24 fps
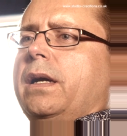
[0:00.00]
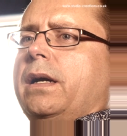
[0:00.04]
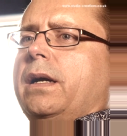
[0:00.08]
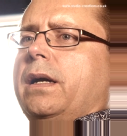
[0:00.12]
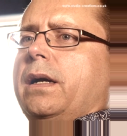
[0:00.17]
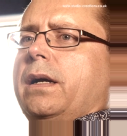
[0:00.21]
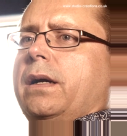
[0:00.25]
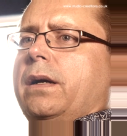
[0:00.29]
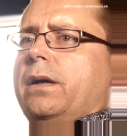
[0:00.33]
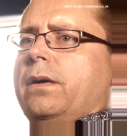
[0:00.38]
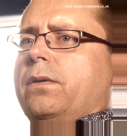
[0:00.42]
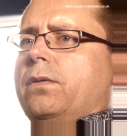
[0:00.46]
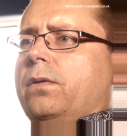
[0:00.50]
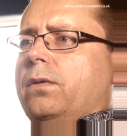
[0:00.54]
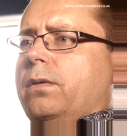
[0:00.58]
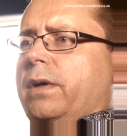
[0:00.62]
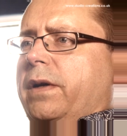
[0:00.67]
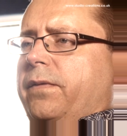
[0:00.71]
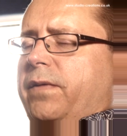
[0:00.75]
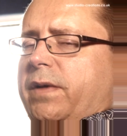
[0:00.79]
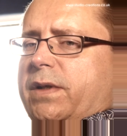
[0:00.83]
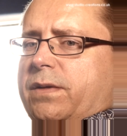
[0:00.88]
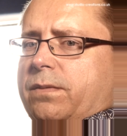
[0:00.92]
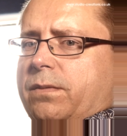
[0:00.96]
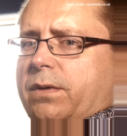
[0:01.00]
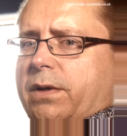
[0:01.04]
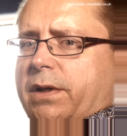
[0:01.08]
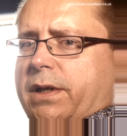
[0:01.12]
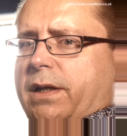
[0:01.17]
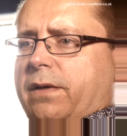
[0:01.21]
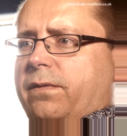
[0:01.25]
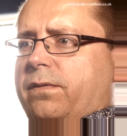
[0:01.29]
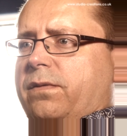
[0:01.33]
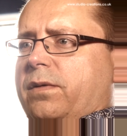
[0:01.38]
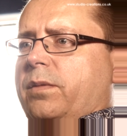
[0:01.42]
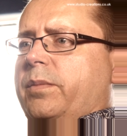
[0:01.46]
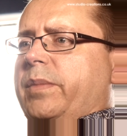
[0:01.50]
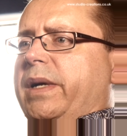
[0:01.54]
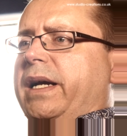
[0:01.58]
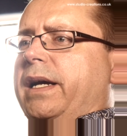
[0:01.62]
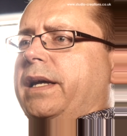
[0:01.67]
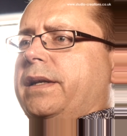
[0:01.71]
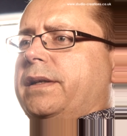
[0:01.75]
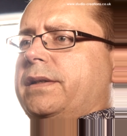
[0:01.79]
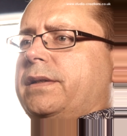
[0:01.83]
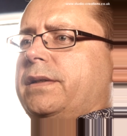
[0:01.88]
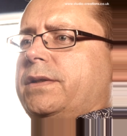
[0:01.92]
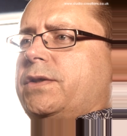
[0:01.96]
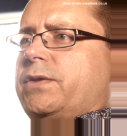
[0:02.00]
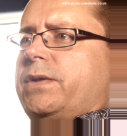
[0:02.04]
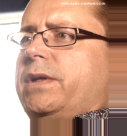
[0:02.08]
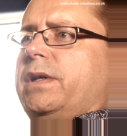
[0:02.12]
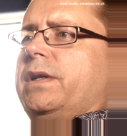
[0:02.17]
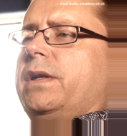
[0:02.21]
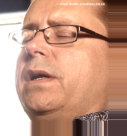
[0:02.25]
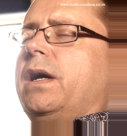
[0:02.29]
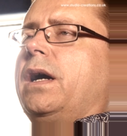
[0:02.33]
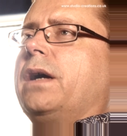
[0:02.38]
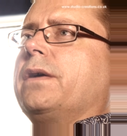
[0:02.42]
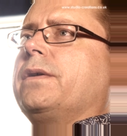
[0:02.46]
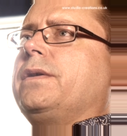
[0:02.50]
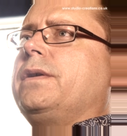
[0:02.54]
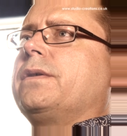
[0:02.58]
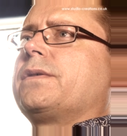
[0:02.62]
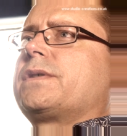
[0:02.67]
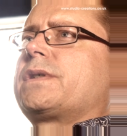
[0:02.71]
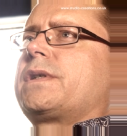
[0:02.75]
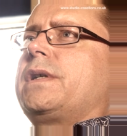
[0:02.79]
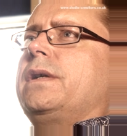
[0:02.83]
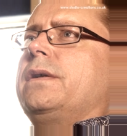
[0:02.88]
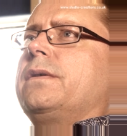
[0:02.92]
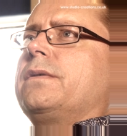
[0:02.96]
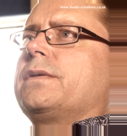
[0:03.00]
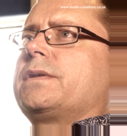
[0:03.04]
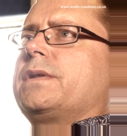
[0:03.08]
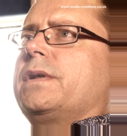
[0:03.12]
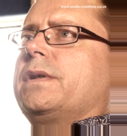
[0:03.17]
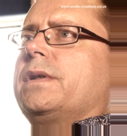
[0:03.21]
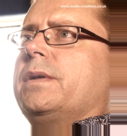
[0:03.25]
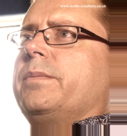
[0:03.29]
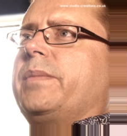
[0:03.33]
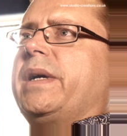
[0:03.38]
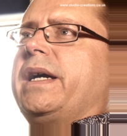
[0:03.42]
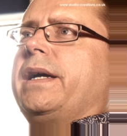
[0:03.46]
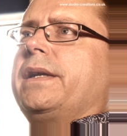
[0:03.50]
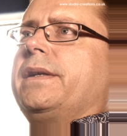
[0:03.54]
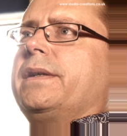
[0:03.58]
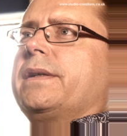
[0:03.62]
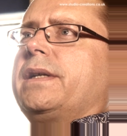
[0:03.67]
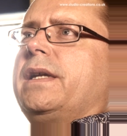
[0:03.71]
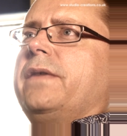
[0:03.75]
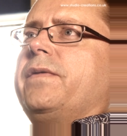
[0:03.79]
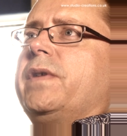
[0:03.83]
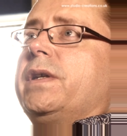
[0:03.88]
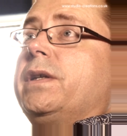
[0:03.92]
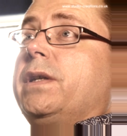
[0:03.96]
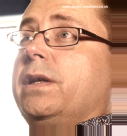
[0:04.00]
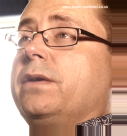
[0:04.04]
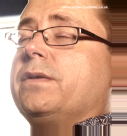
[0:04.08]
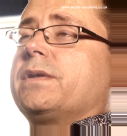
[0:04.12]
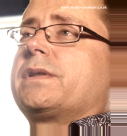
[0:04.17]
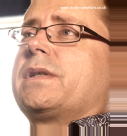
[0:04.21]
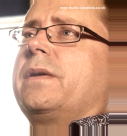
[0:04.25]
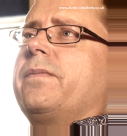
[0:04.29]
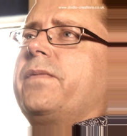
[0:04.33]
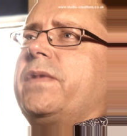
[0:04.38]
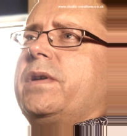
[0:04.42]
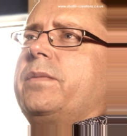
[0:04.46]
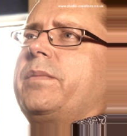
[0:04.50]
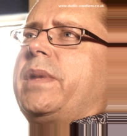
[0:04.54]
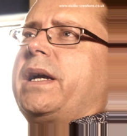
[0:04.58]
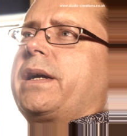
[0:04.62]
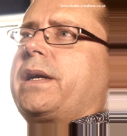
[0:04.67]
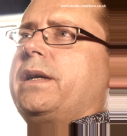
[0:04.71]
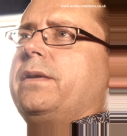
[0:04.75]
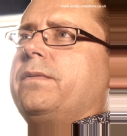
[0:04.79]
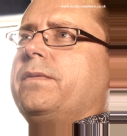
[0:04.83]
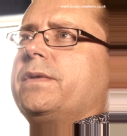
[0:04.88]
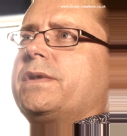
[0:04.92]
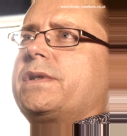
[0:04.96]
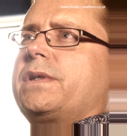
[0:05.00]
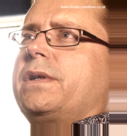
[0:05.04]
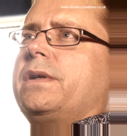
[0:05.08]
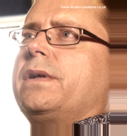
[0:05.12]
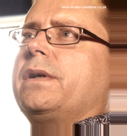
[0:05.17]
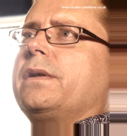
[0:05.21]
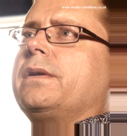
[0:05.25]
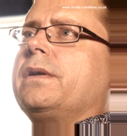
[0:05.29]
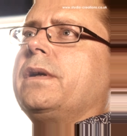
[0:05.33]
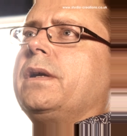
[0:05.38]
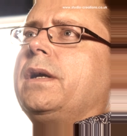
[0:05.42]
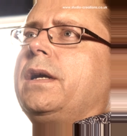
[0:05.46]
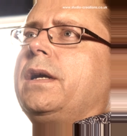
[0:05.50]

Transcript: or if it's working for a band to try and hone your skills, that the band are giving you something back in return.